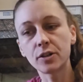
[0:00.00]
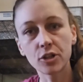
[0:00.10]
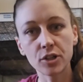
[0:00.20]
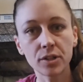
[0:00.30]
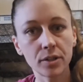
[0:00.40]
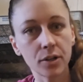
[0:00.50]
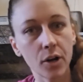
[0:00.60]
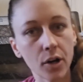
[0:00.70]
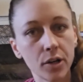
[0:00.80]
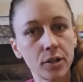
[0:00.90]
they're
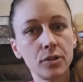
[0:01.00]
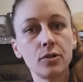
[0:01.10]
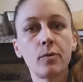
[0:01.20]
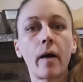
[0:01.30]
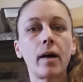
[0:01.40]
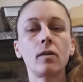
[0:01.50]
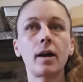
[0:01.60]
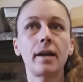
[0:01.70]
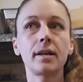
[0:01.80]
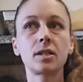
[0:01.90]
not going to do well.
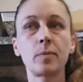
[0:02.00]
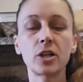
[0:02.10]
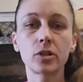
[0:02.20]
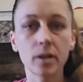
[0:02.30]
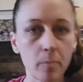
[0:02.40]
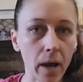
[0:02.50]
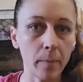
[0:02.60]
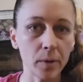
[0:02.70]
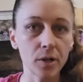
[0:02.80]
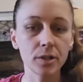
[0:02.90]
And especially
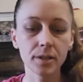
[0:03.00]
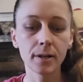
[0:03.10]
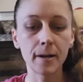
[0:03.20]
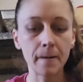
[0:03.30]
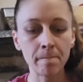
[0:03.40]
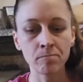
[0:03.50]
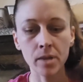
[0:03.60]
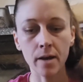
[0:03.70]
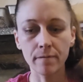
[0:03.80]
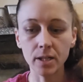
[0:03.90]
peppers,
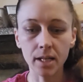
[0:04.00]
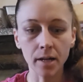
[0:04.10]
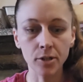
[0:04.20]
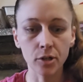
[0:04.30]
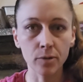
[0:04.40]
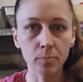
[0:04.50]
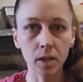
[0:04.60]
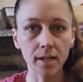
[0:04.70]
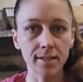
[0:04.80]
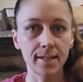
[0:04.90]
if it's under
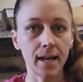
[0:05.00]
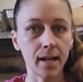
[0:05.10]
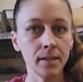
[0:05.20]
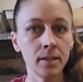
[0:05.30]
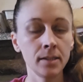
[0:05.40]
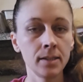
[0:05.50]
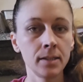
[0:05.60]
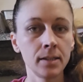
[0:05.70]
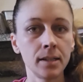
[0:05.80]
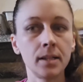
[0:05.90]
plus 10,
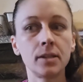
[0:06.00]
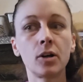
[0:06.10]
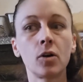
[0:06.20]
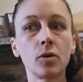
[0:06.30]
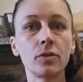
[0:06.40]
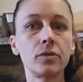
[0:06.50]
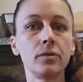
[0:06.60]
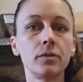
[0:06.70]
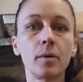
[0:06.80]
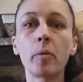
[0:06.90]
the
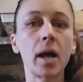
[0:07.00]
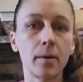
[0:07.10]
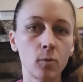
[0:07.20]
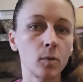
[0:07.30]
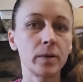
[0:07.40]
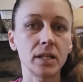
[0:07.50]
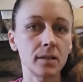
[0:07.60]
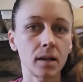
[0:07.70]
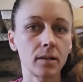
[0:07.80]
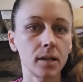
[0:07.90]
plant will be
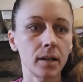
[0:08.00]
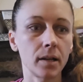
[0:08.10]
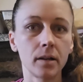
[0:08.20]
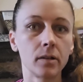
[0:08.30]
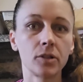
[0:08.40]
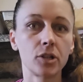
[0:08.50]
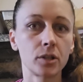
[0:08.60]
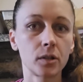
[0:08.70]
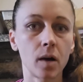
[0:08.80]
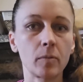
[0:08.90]
stunted. It'll
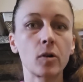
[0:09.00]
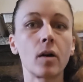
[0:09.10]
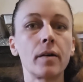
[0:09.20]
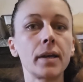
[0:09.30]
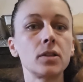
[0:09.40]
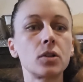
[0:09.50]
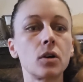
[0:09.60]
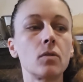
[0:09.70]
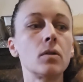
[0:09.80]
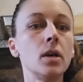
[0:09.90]
just stop growing.
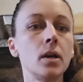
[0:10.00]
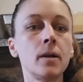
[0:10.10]
So